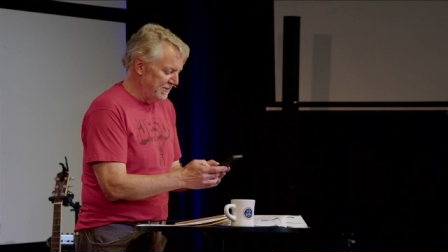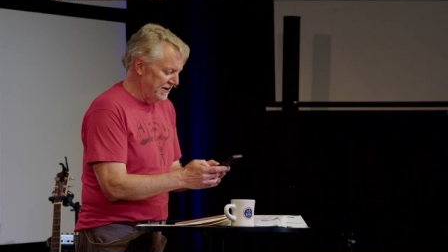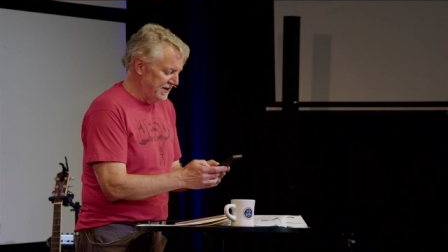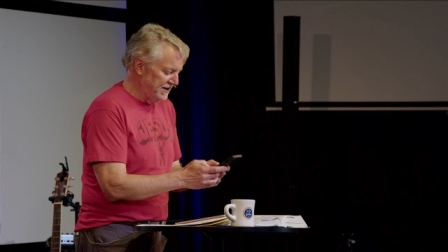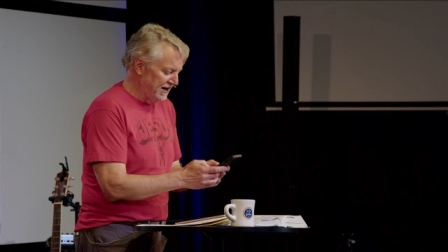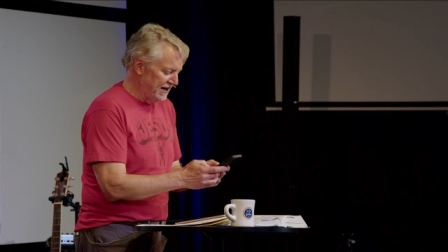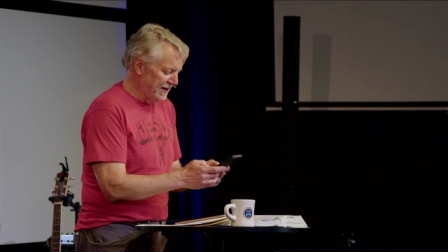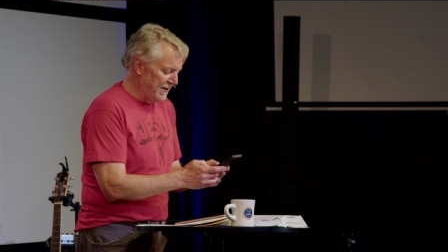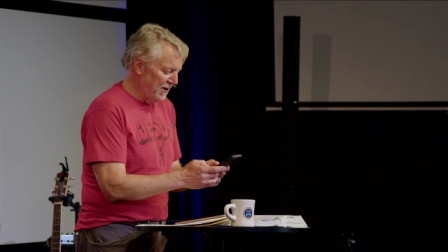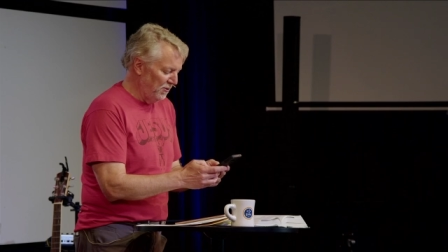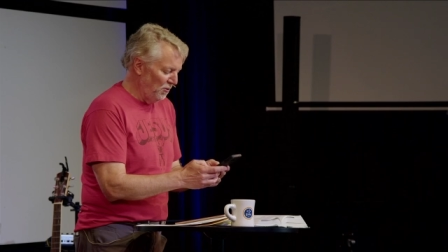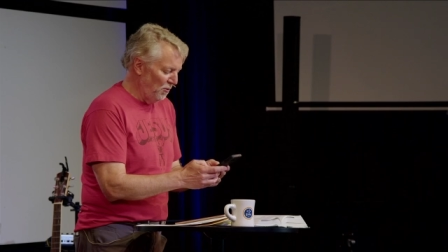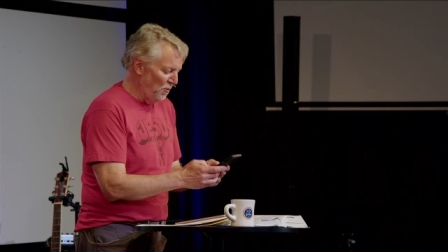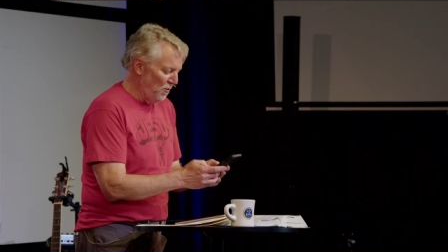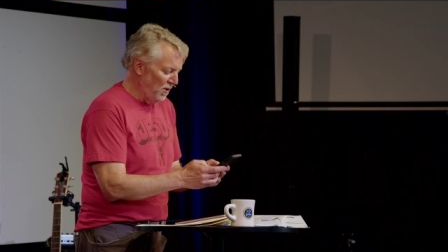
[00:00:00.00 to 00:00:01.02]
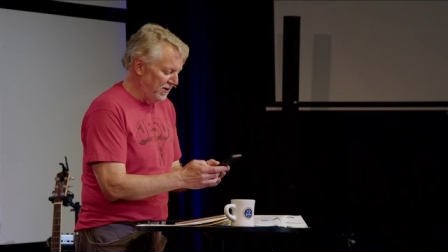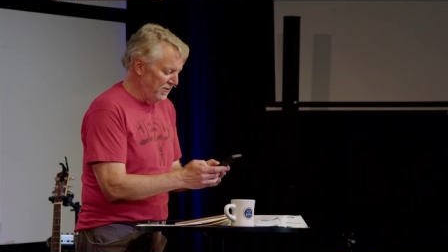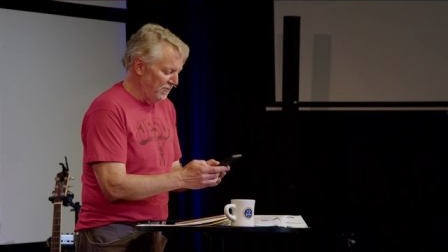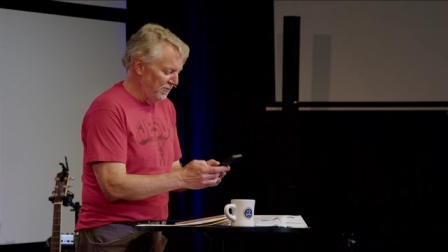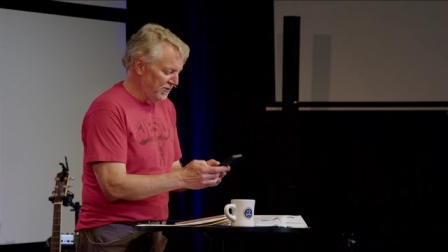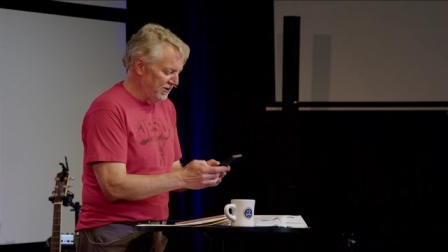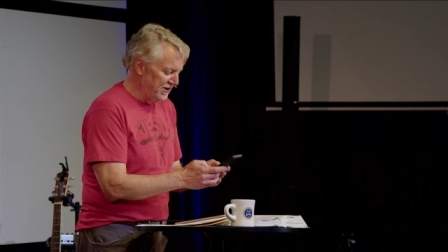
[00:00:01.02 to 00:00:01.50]
going to talk about
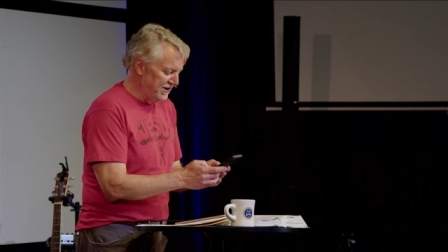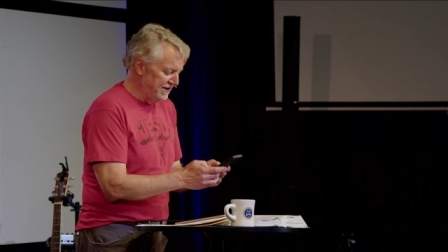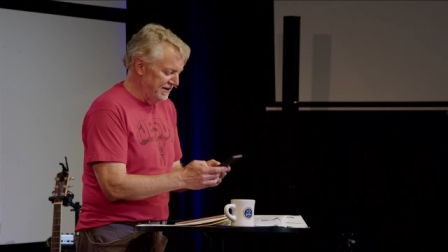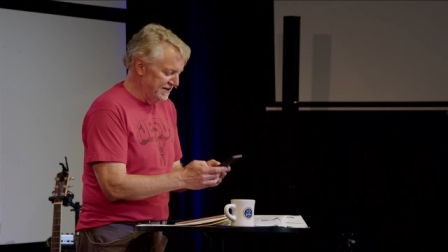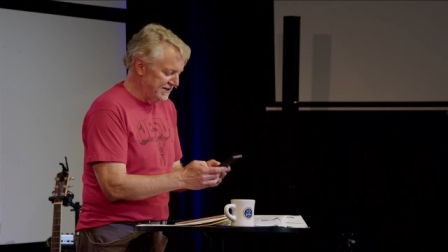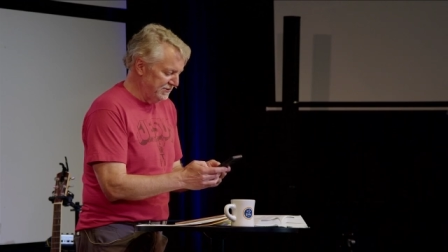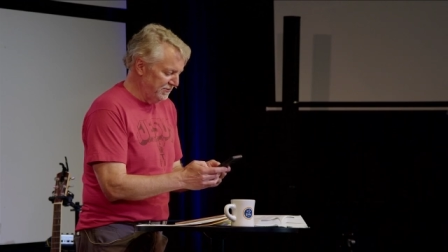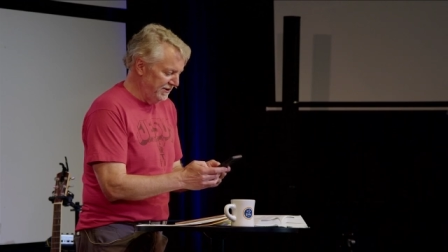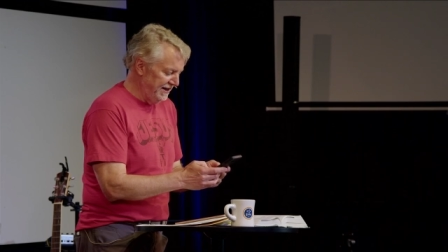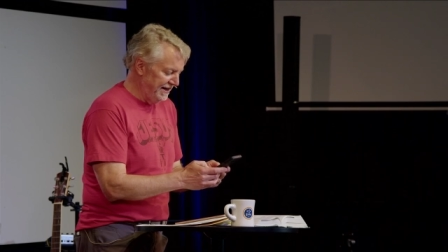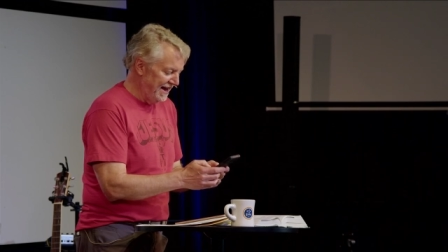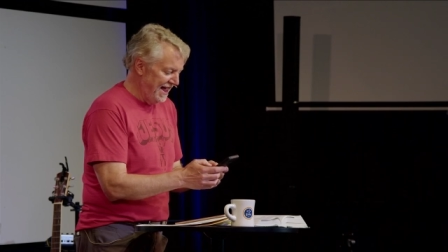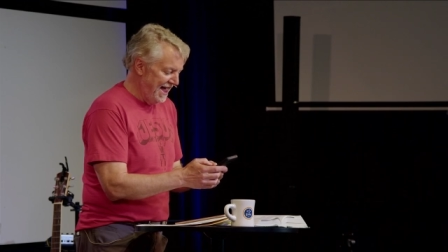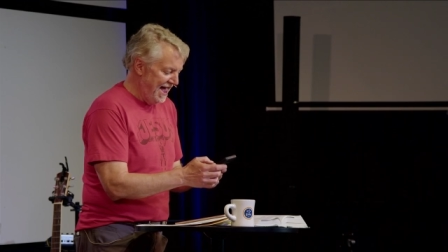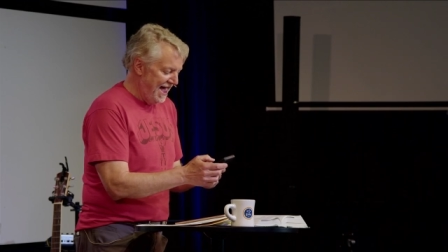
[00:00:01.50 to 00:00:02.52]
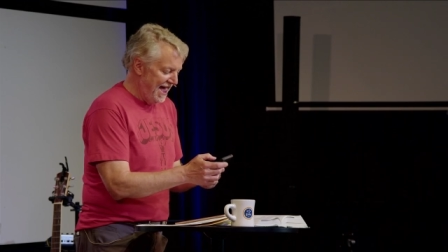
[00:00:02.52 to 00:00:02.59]
one word this week.